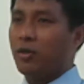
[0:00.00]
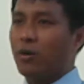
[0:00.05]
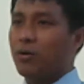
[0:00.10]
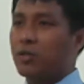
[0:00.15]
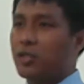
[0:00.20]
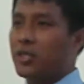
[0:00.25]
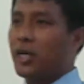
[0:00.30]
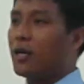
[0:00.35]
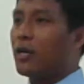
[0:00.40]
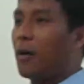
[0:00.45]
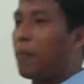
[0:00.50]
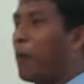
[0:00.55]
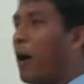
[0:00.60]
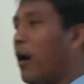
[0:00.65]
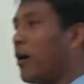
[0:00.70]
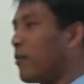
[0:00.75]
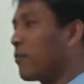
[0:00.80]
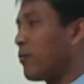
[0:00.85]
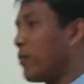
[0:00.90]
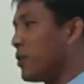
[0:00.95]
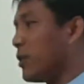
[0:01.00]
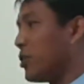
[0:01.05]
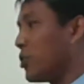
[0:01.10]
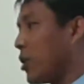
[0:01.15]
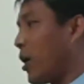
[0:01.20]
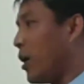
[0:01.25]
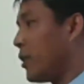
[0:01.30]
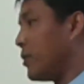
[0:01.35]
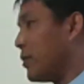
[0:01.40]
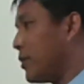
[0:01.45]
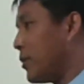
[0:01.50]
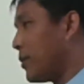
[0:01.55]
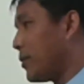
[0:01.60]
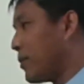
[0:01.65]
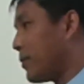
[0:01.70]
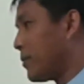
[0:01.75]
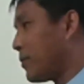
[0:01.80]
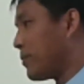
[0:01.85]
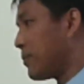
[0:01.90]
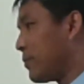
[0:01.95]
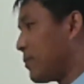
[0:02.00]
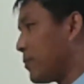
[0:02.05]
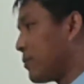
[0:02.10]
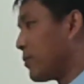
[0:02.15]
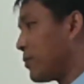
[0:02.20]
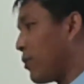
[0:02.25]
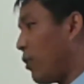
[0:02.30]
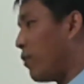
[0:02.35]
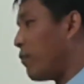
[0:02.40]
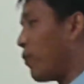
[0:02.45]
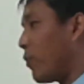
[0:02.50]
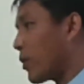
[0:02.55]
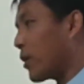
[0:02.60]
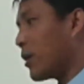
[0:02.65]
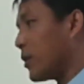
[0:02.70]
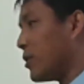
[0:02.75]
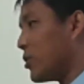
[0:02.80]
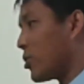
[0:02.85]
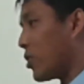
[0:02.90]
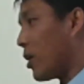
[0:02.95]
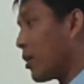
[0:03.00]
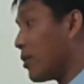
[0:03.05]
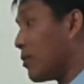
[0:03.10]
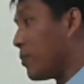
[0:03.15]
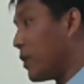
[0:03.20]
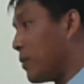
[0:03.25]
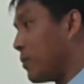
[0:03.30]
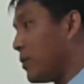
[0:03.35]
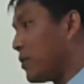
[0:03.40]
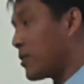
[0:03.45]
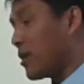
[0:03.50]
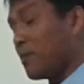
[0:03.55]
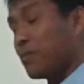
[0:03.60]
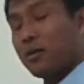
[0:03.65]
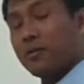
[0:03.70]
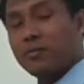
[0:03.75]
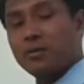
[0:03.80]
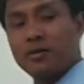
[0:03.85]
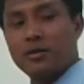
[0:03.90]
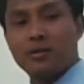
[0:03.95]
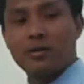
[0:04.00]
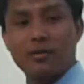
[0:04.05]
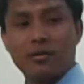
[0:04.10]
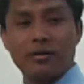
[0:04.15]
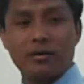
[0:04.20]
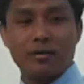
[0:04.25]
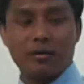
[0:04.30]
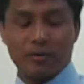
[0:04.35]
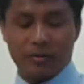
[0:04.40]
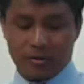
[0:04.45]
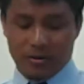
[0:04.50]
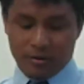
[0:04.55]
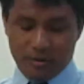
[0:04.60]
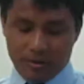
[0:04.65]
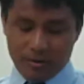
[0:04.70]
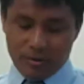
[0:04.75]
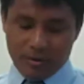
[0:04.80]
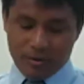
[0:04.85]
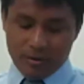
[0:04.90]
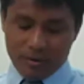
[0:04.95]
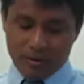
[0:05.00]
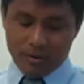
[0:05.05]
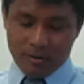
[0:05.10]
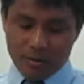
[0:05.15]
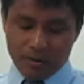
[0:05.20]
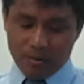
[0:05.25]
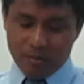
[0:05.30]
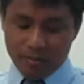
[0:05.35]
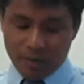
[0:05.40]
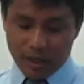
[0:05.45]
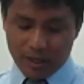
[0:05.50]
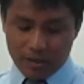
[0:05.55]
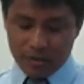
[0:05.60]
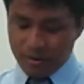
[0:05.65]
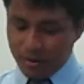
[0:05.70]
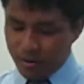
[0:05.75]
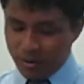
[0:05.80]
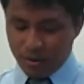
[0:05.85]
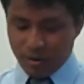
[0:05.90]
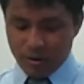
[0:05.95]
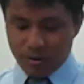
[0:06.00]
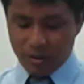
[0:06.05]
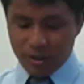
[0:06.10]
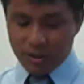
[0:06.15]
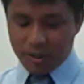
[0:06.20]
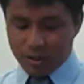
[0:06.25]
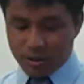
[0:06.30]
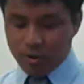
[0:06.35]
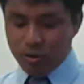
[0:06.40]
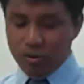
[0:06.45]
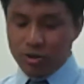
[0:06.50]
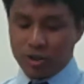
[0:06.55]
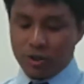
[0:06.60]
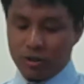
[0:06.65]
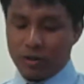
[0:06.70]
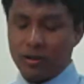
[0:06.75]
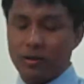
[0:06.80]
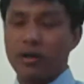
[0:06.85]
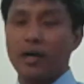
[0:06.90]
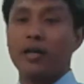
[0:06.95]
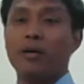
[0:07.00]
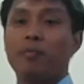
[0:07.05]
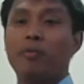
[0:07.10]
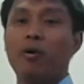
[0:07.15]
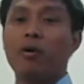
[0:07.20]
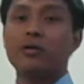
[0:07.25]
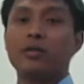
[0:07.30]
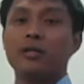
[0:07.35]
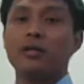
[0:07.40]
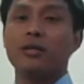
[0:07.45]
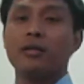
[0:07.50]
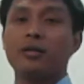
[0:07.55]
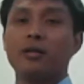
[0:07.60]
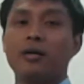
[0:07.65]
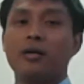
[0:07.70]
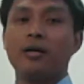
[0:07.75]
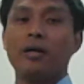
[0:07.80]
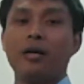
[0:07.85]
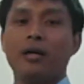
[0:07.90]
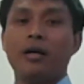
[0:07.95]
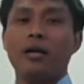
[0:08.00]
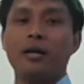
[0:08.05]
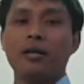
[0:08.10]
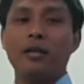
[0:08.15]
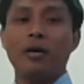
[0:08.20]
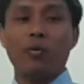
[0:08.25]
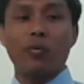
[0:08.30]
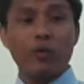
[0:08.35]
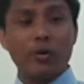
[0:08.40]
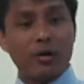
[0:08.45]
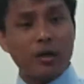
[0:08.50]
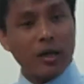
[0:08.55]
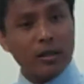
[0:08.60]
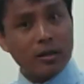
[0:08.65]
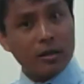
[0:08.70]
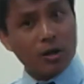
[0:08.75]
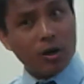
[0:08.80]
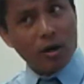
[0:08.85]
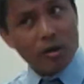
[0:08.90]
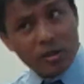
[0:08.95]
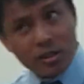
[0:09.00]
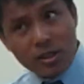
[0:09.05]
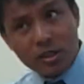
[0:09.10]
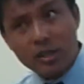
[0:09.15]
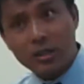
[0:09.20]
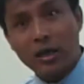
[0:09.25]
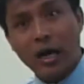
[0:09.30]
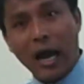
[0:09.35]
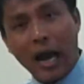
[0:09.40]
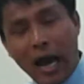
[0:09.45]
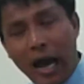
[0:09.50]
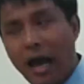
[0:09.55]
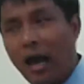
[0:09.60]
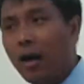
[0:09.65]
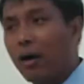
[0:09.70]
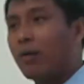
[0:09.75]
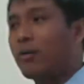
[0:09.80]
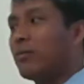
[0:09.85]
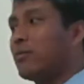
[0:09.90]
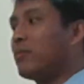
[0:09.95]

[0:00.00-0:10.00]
stay apart from each other or forget each other sometimes. But, it's crucial and important that we rather consider how